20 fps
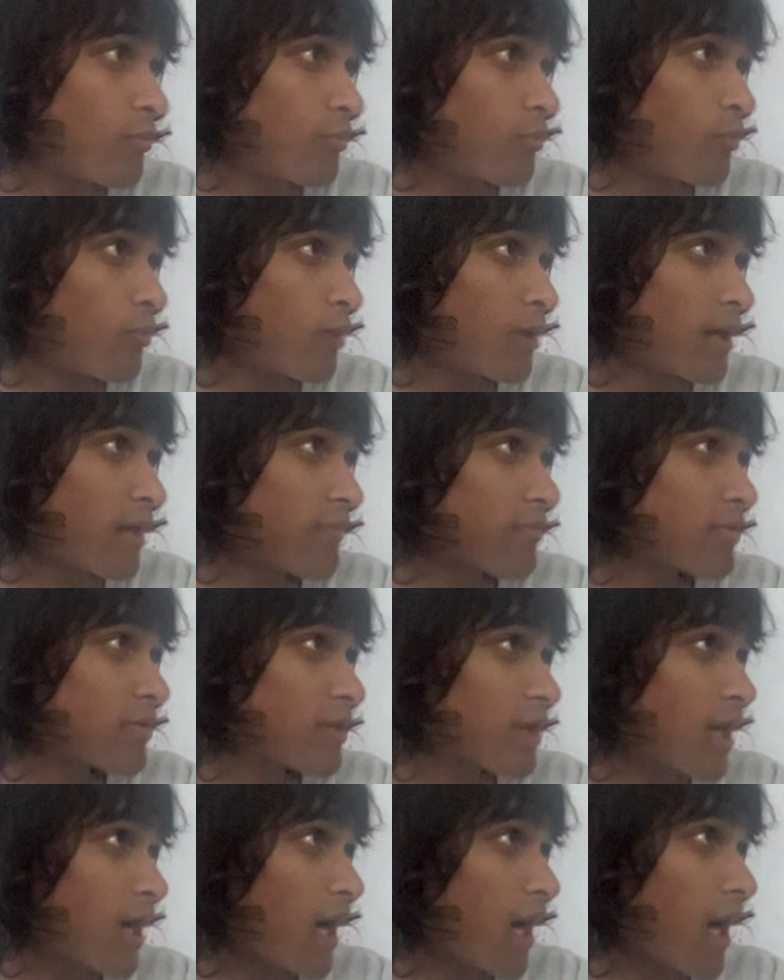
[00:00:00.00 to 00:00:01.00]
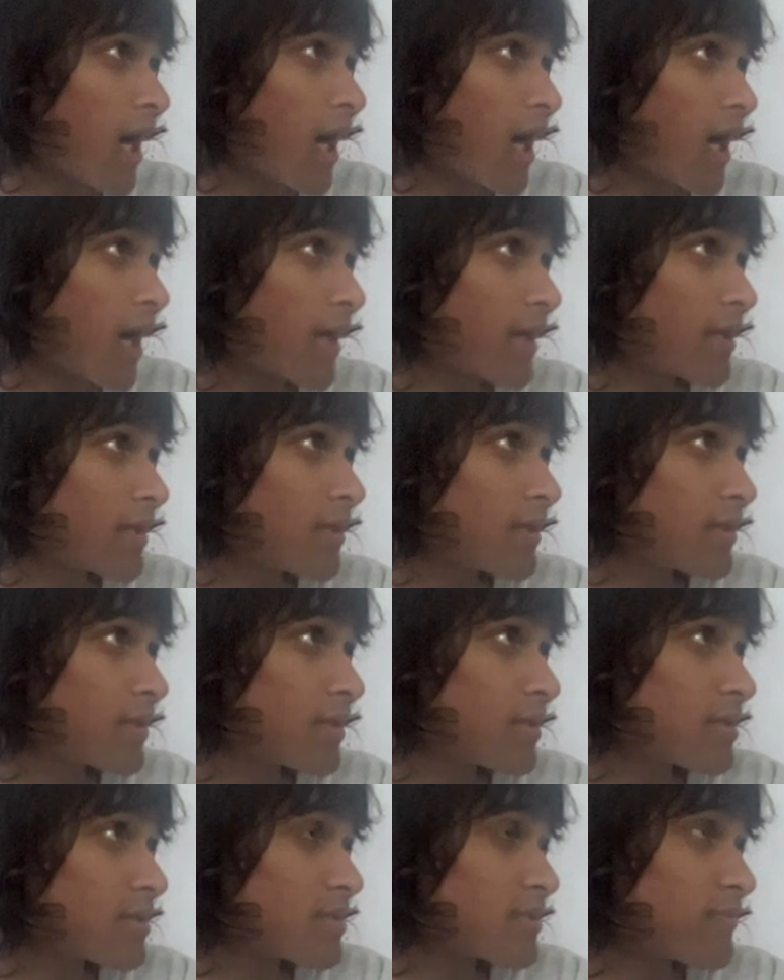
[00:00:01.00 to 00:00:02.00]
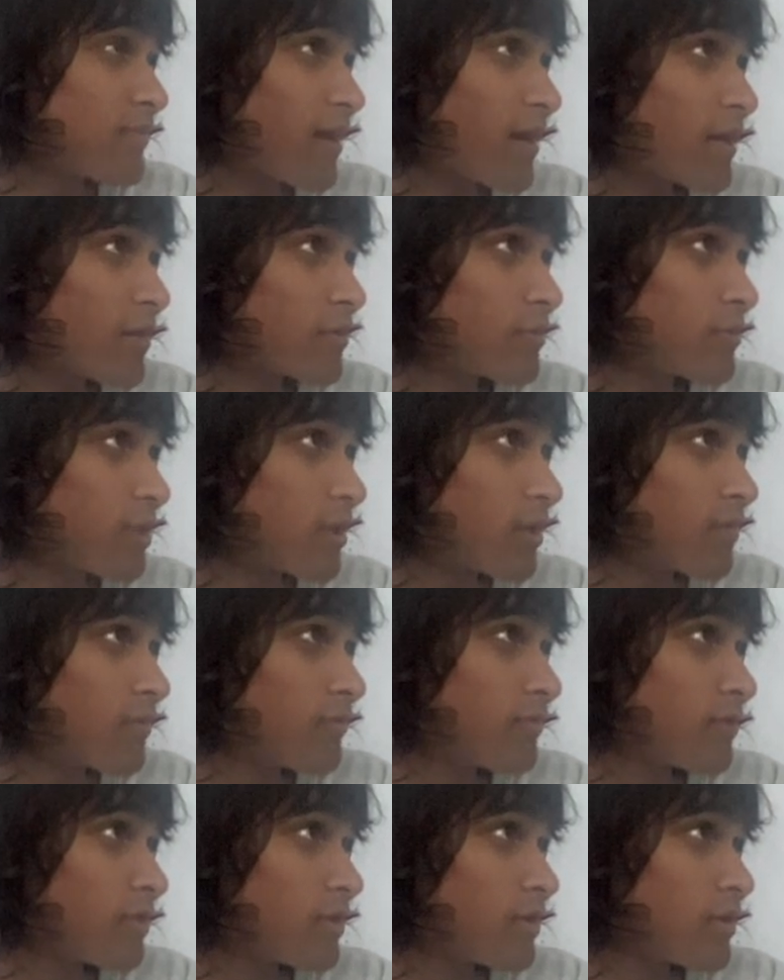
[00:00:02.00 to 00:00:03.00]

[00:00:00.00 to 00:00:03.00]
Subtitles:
whatever I is the value of,